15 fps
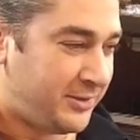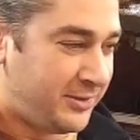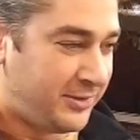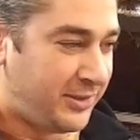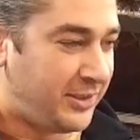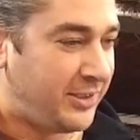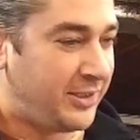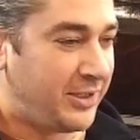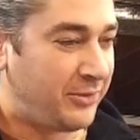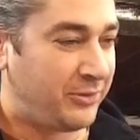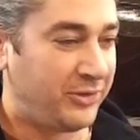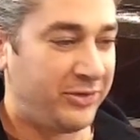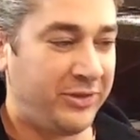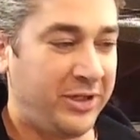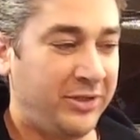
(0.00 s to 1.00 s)
a
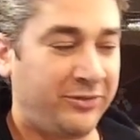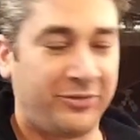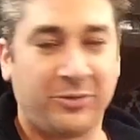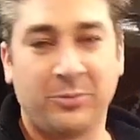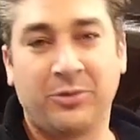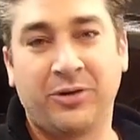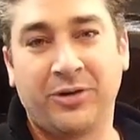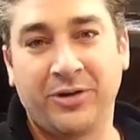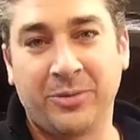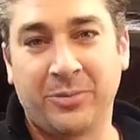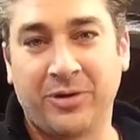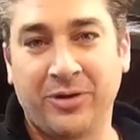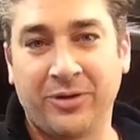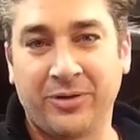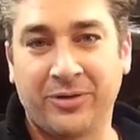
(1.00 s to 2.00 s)
receipt from where your
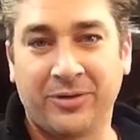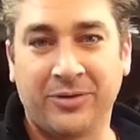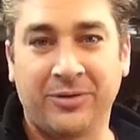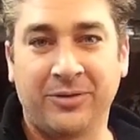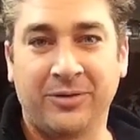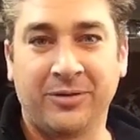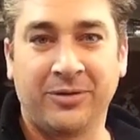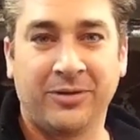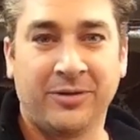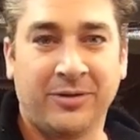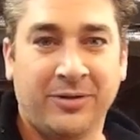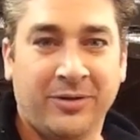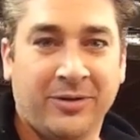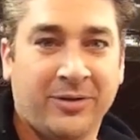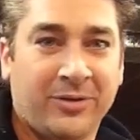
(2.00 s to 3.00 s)
brother
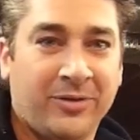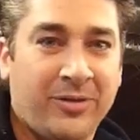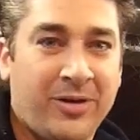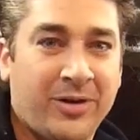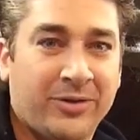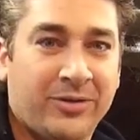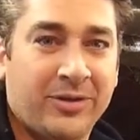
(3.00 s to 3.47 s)
locked the